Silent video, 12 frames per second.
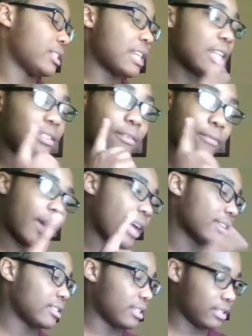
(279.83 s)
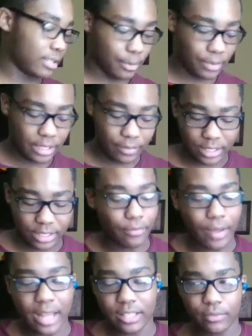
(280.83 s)
not the fastest. I believe it's the
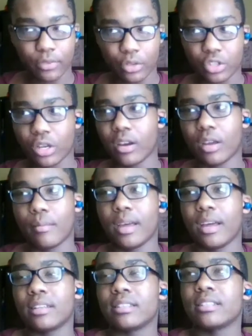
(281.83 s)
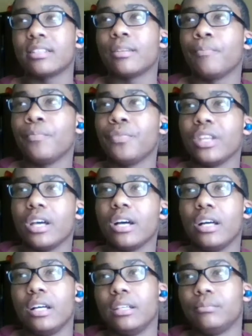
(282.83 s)
fastest for Cherry MX. It's
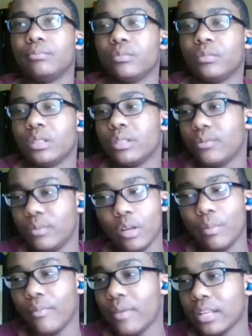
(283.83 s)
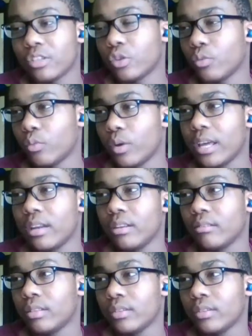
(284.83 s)
a little bit faster than red.